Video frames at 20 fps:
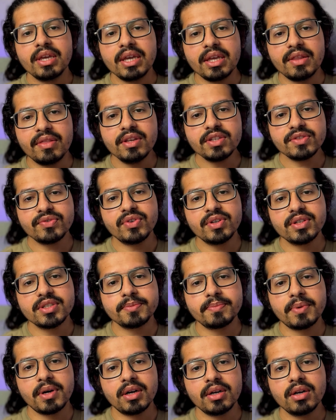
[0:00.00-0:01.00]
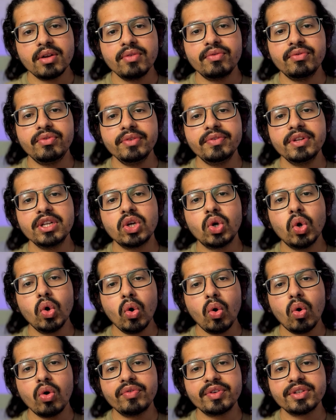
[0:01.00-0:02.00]
In this first part, we will
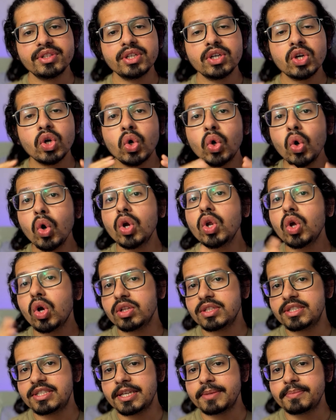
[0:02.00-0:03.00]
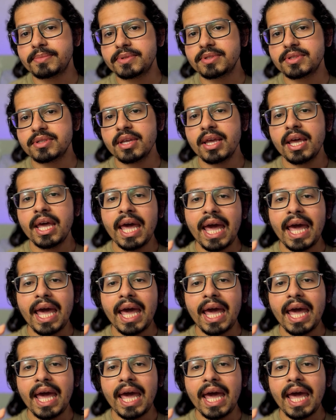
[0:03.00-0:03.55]
go over the core concepts